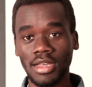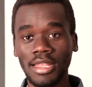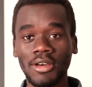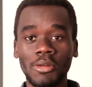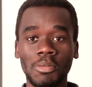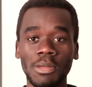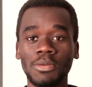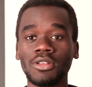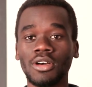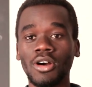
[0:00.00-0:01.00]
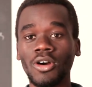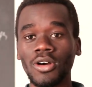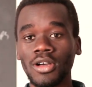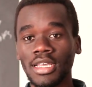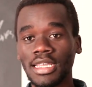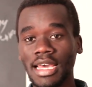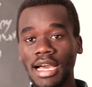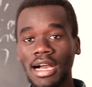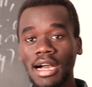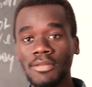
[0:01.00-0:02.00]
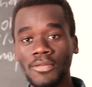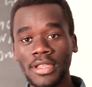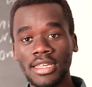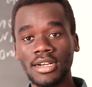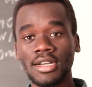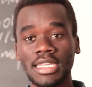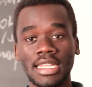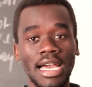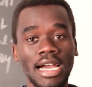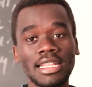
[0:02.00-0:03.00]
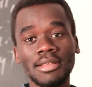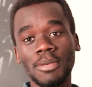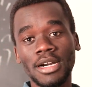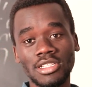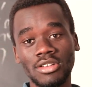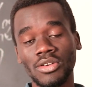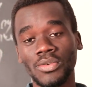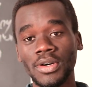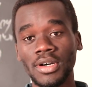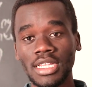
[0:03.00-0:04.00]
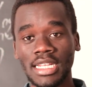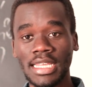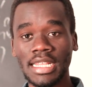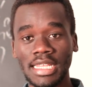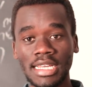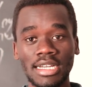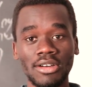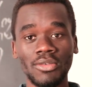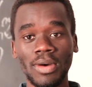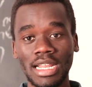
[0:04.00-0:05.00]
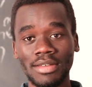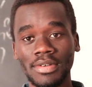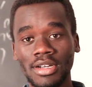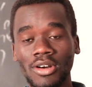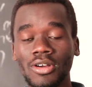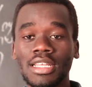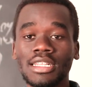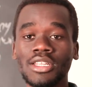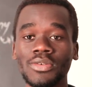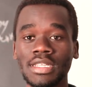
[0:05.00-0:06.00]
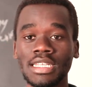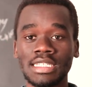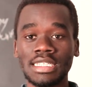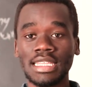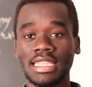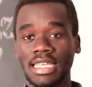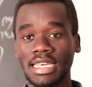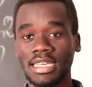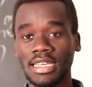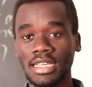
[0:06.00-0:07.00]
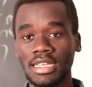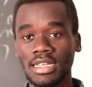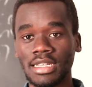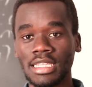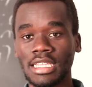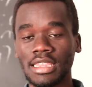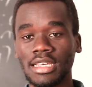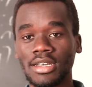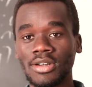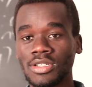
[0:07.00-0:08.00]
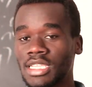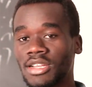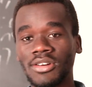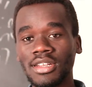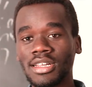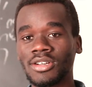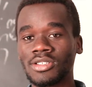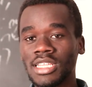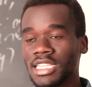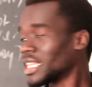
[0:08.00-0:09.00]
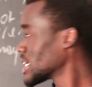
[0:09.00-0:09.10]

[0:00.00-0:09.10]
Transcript: A lot of people in Africa, in other parts of the world, in India and whatever, all they do is just sit there. Because they